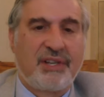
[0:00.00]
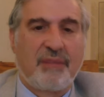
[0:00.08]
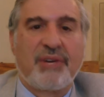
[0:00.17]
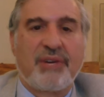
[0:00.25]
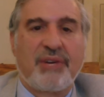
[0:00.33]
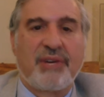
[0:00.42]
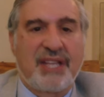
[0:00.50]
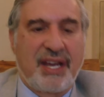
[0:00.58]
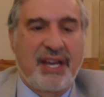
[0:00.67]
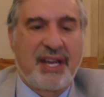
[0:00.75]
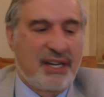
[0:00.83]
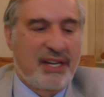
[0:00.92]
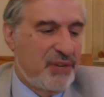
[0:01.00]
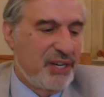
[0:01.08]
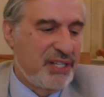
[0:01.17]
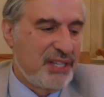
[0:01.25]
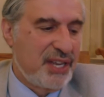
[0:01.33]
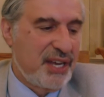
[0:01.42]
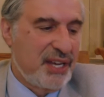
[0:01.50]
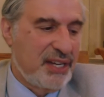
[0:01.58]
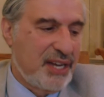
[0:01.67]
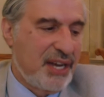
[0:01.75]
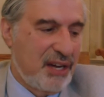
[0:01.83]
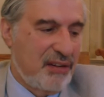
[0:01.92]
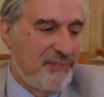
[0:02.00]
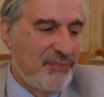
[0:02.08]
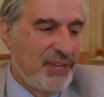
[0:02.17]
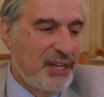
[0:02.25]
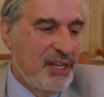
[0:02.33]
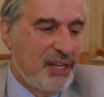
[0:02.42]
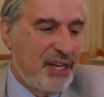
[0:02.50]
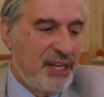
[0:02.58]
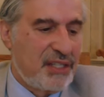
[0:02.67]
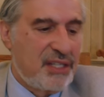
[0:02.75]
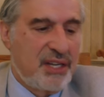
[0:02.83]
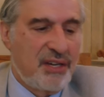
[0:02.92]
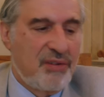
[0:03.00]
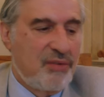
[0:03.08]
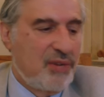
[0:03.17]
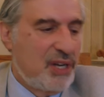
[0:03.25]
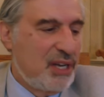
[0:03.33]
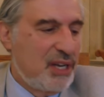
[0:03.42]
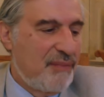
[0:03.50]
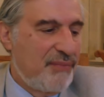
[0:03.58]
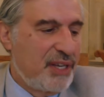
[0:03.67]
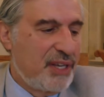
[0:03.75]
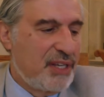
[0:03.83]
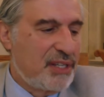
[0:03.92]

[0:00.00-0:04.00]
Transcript: brings that out. And so